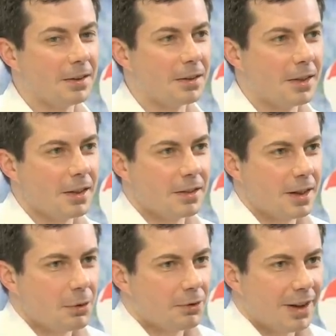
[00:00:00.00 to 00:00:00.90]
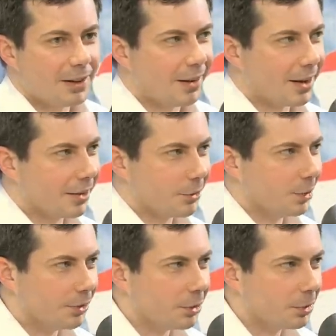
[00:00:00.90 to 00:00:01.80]
they they will find a lot of this
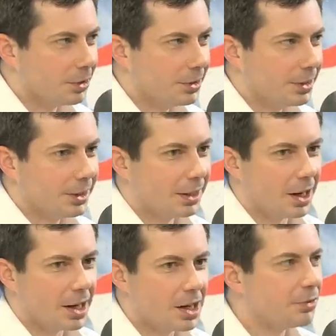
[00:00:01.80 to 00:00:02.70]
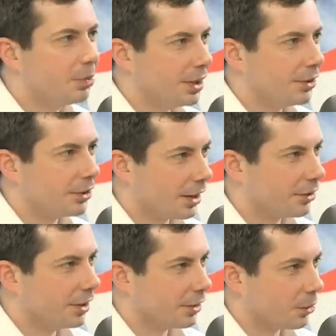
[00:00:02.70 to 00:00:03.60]
reasonable uh, if we
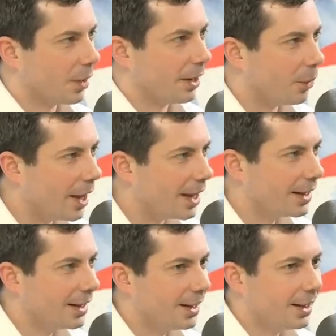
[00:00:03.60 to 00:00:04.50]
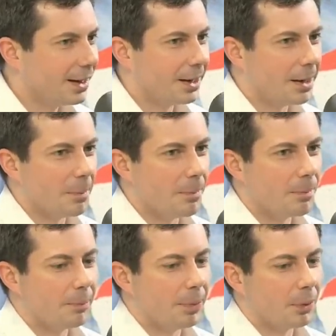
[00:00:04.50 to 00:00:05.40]
discuss it in the right way.
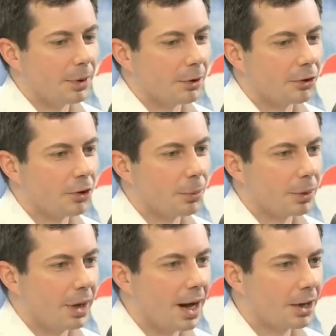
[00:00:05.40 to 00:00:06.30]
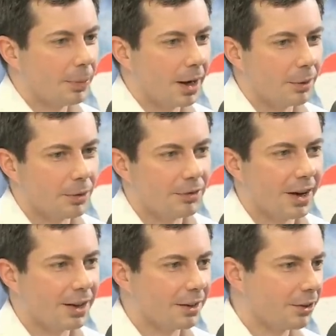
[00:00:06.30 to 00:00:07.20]
Um, but we're so preoccupied with
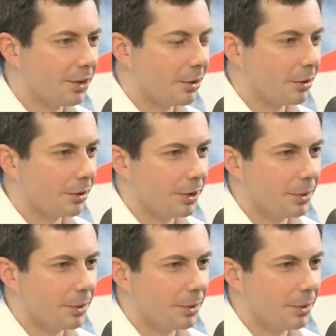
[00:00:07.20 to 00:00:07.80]
finding the center of the